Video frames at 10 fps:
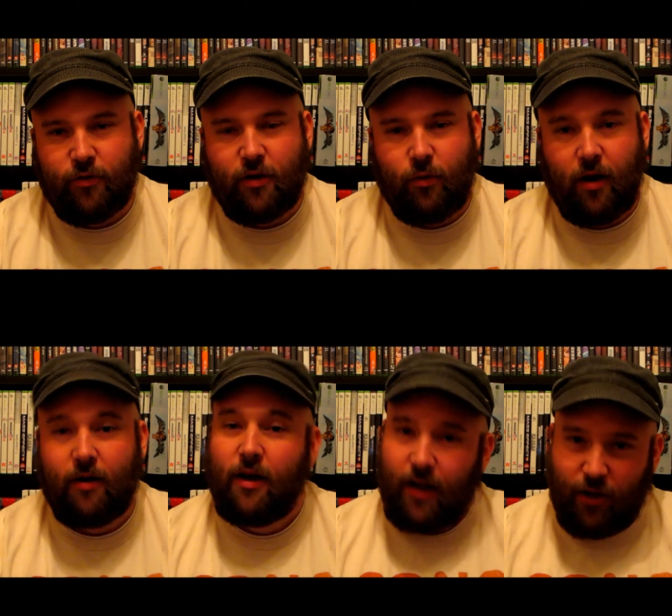So
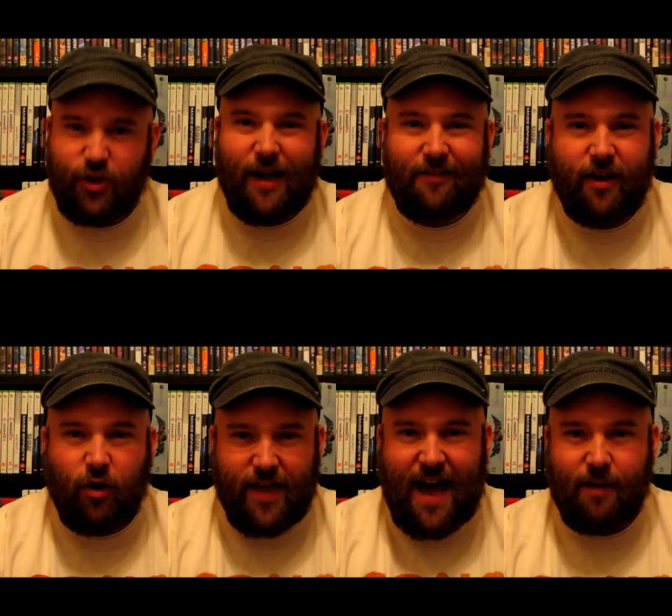I'll see you guys later
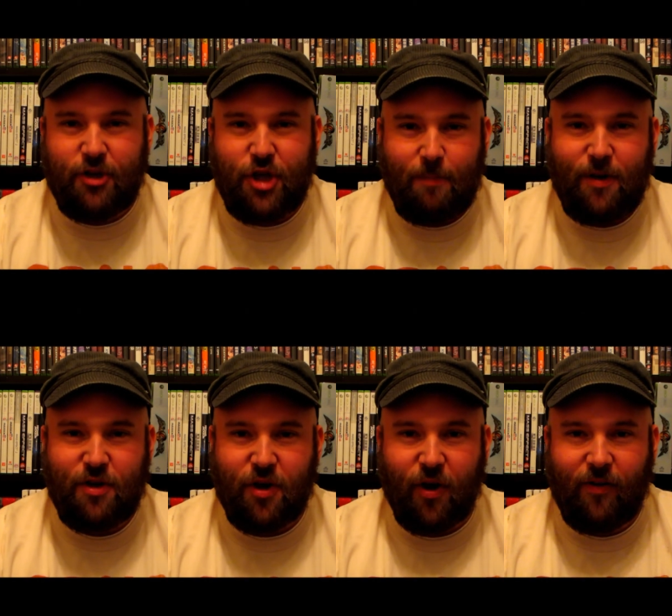on the Adam and JP
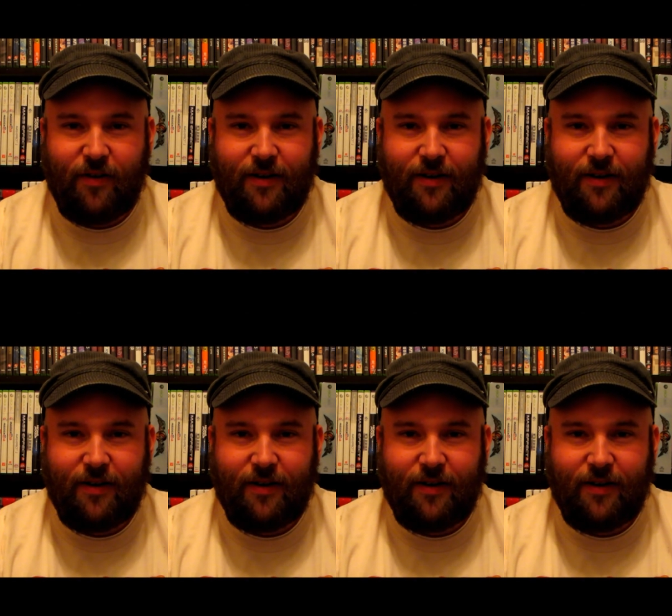Show.